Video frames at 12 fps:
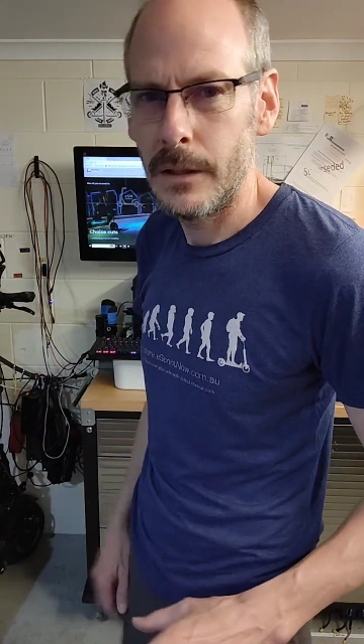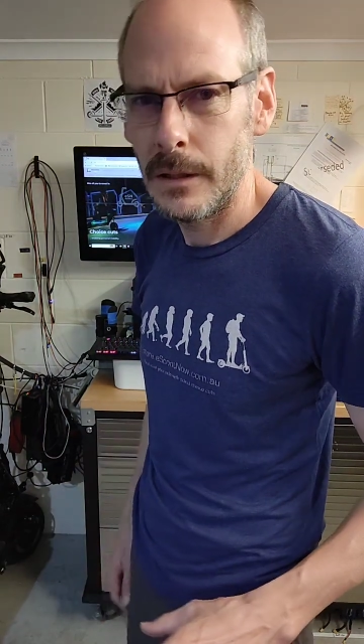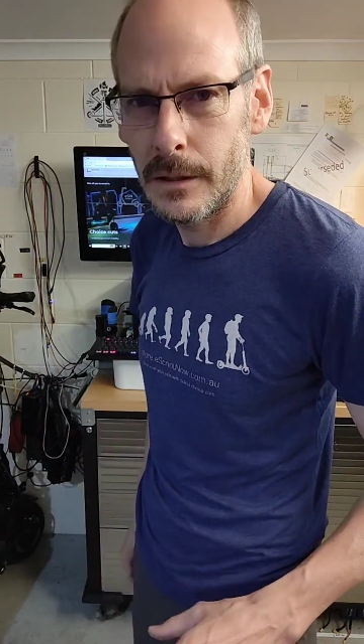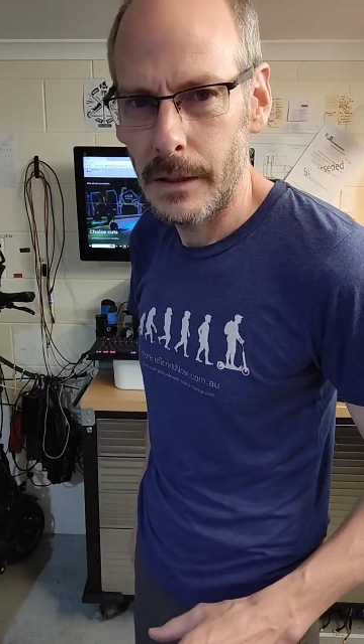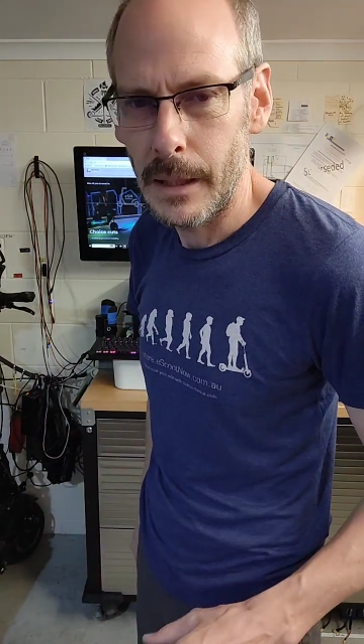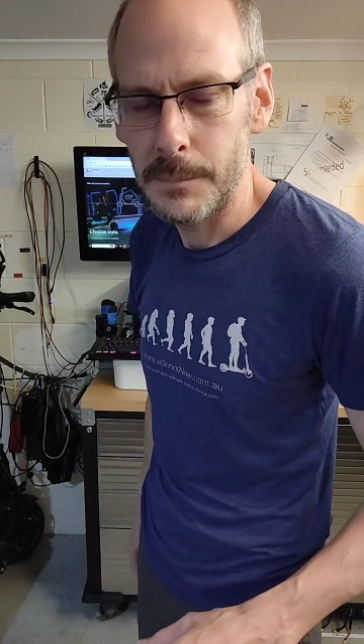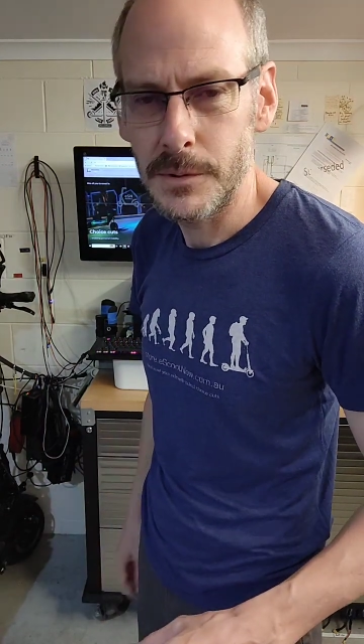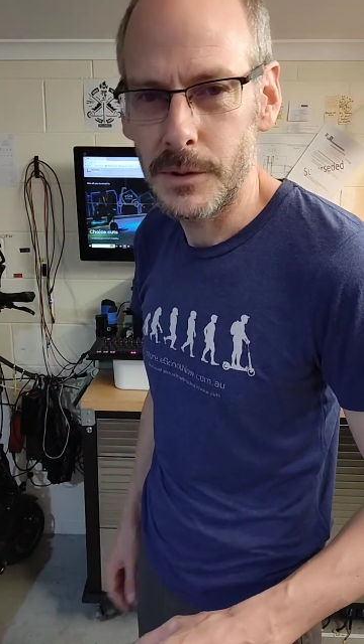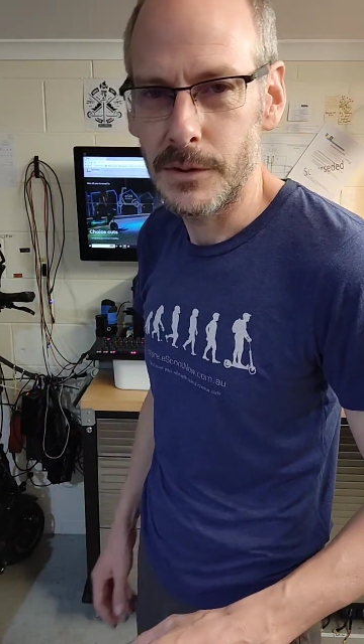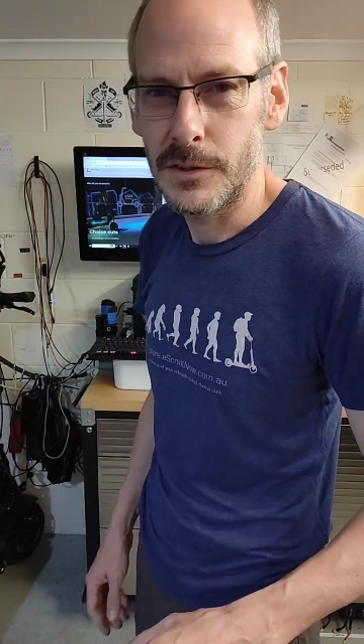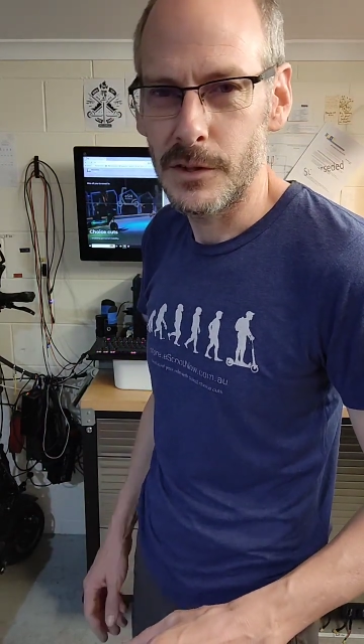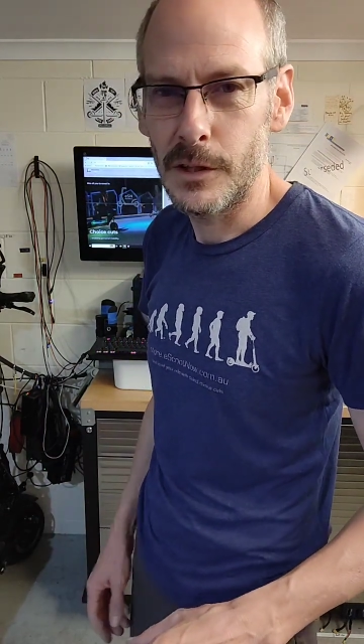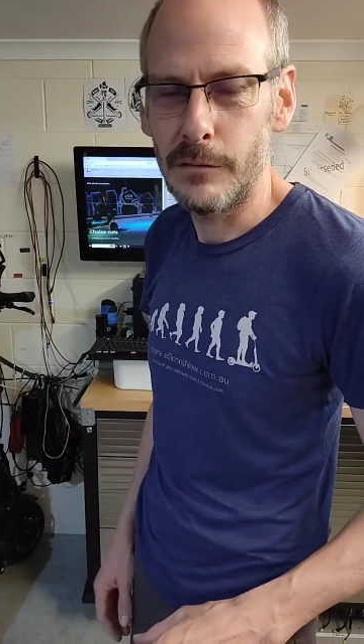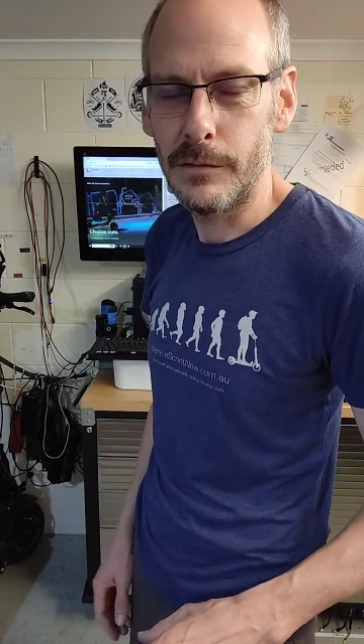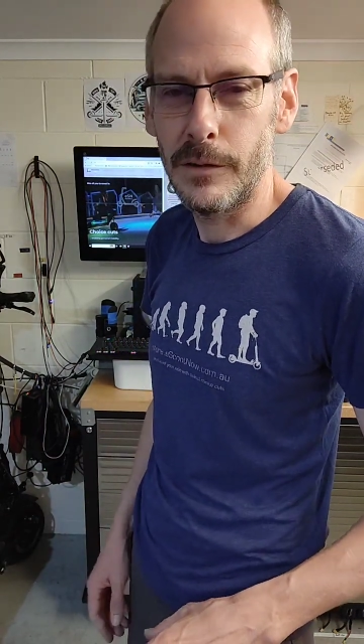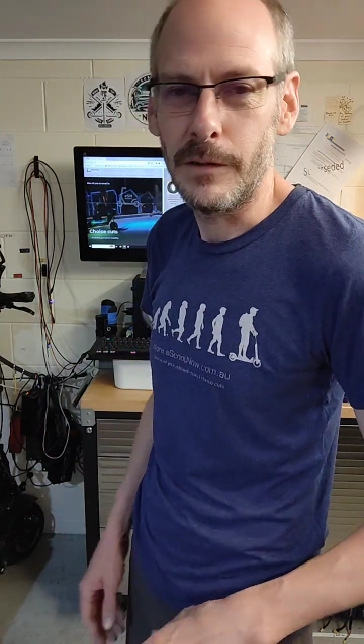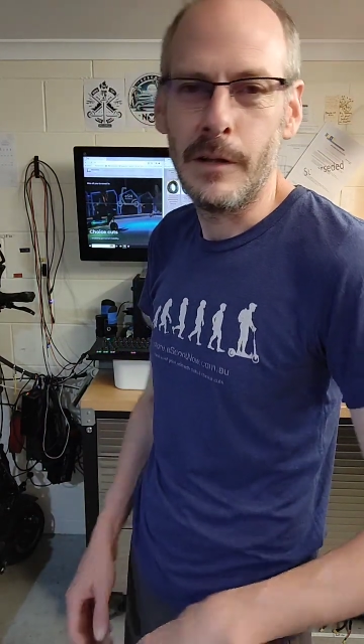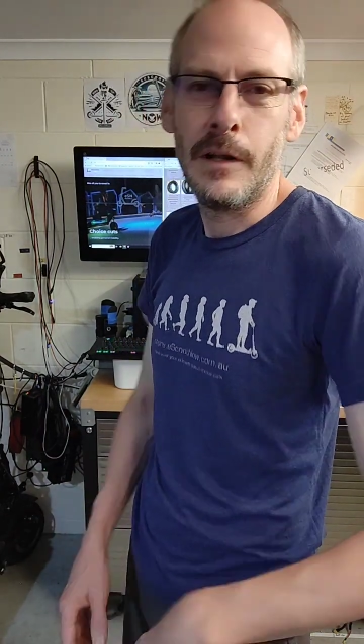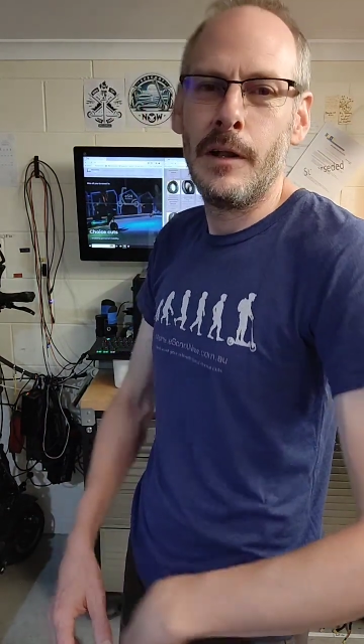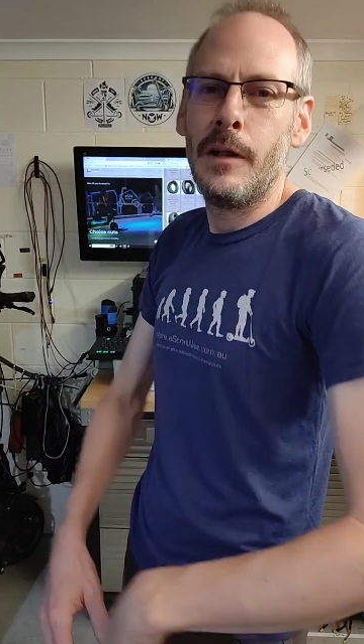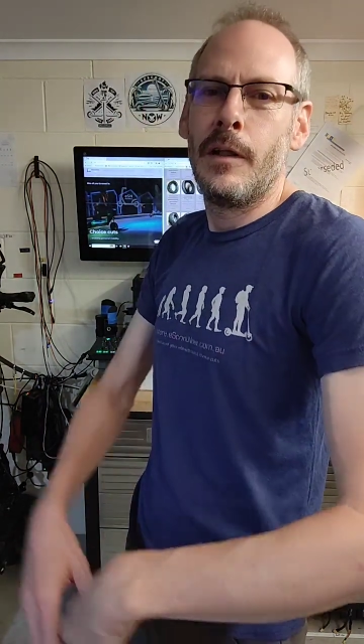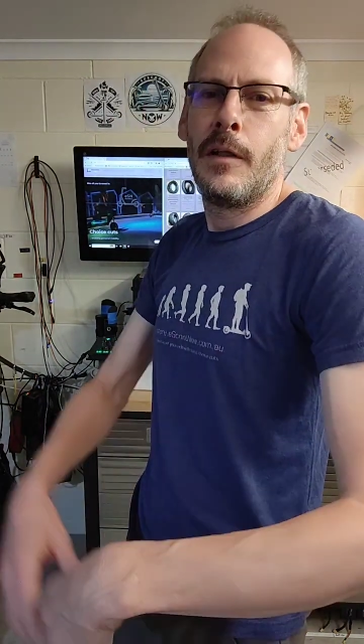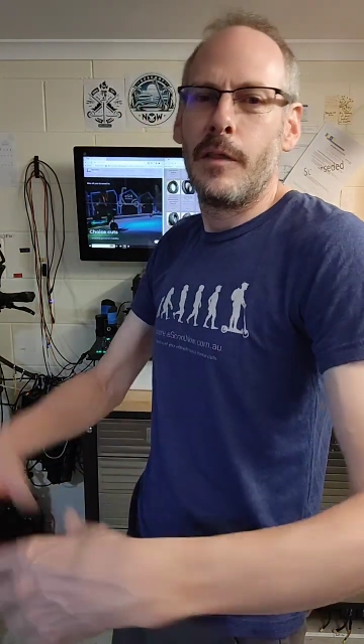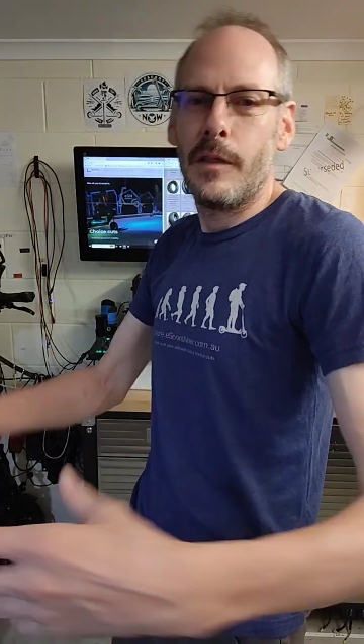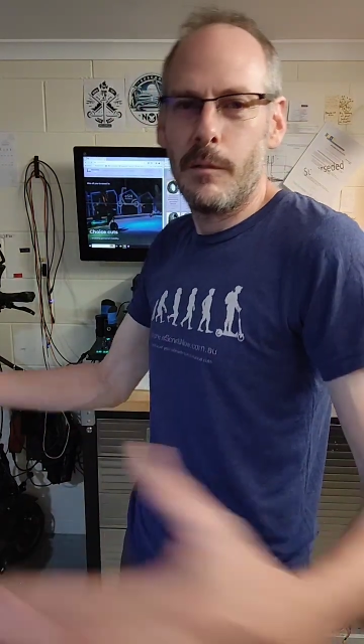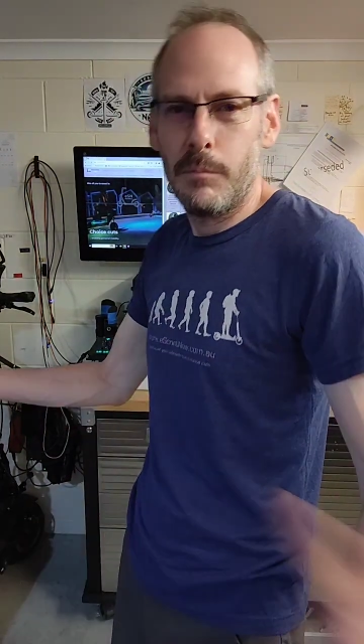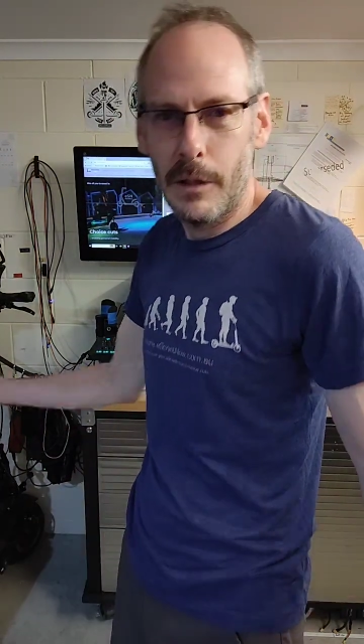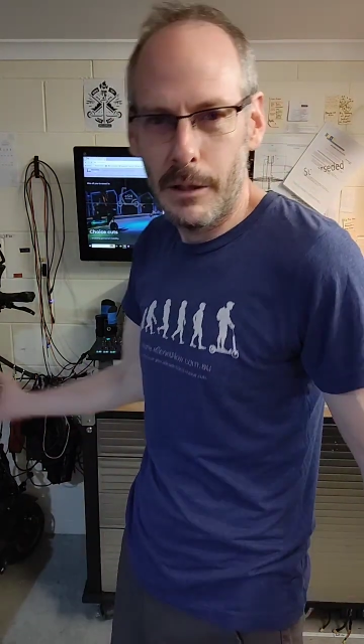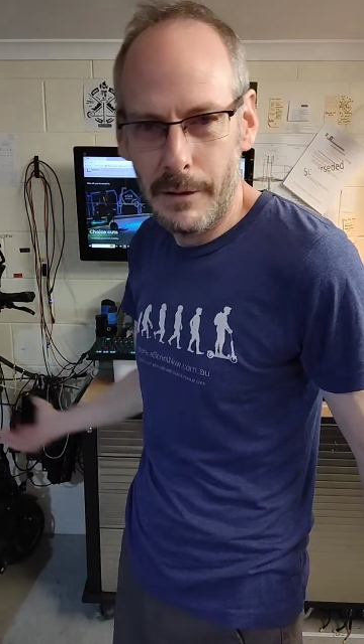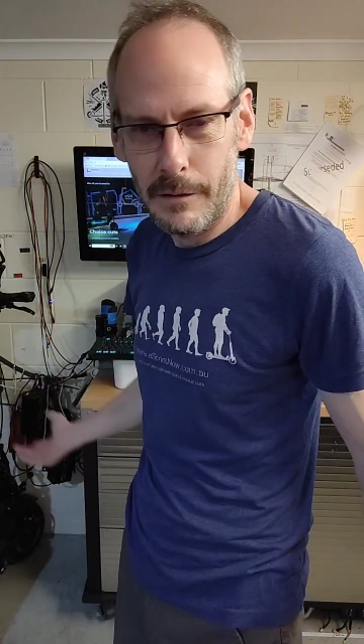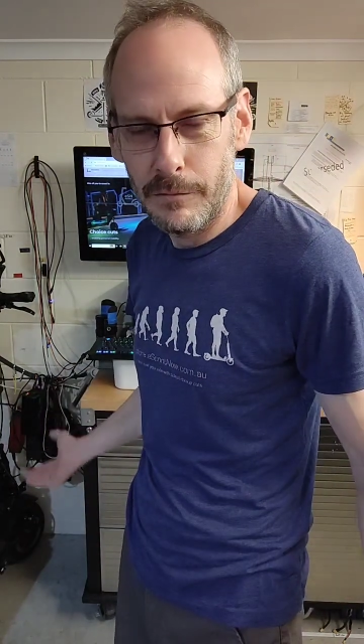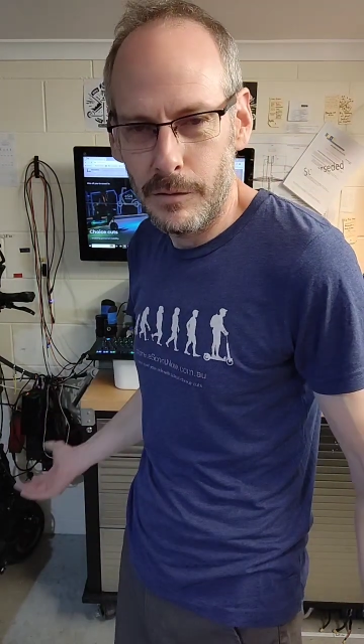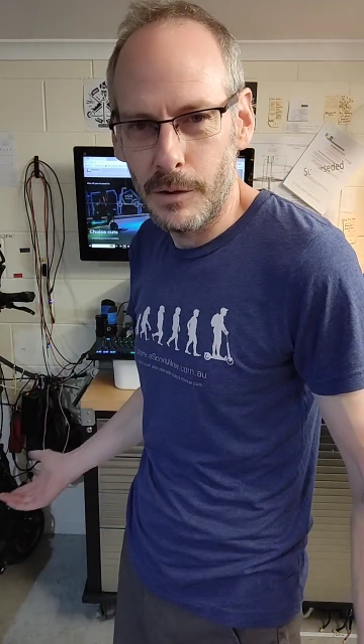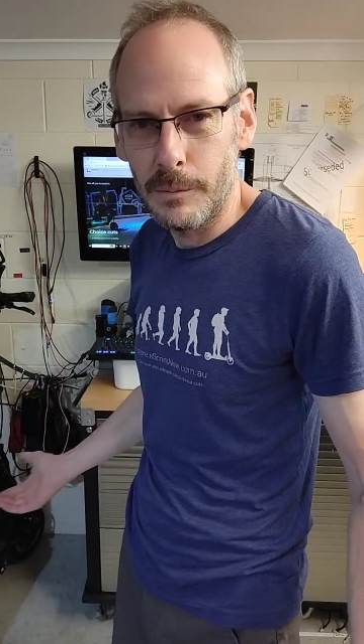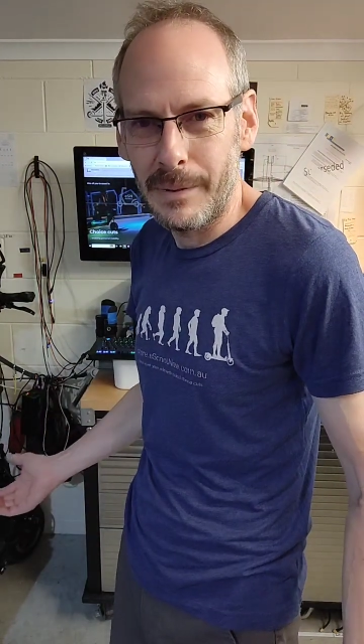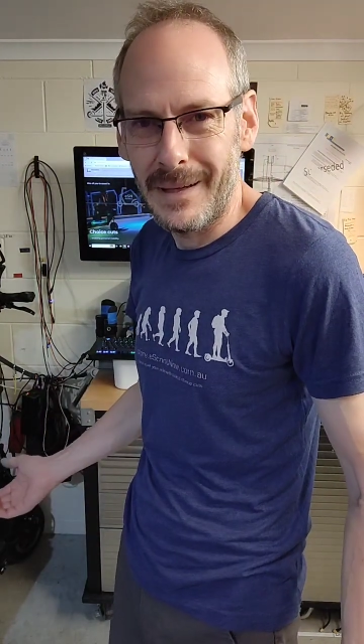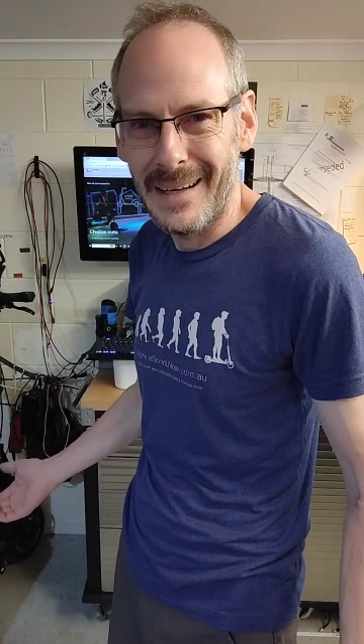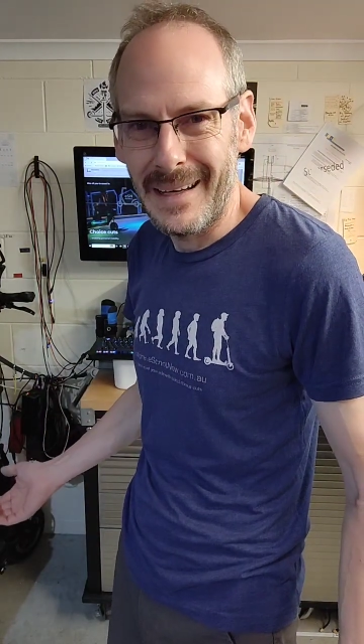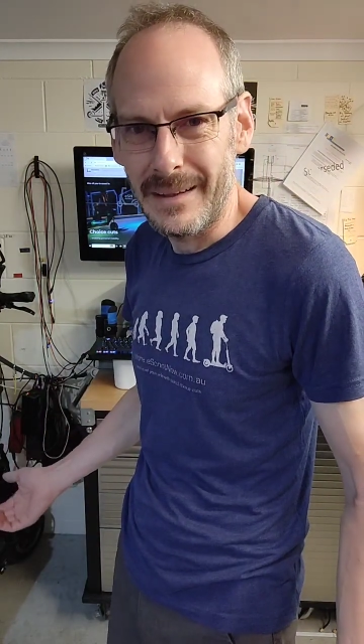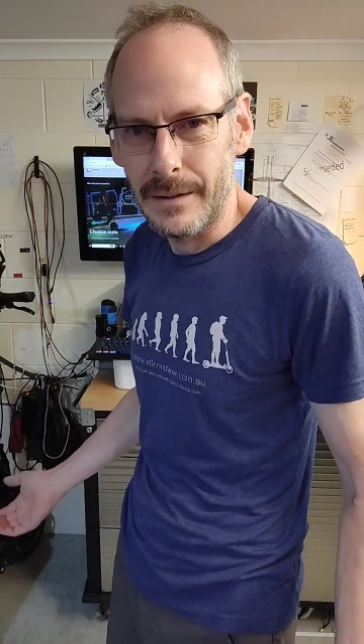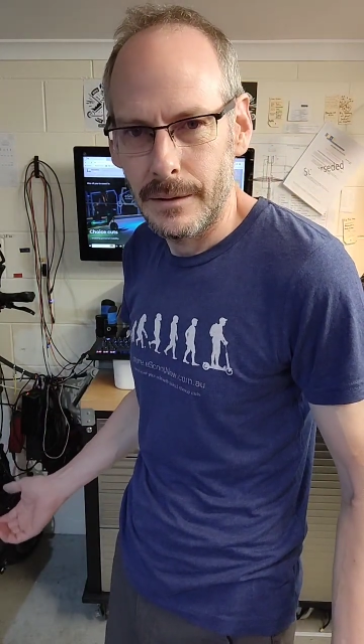hub's not designed for it. They'll blow out and fall apart,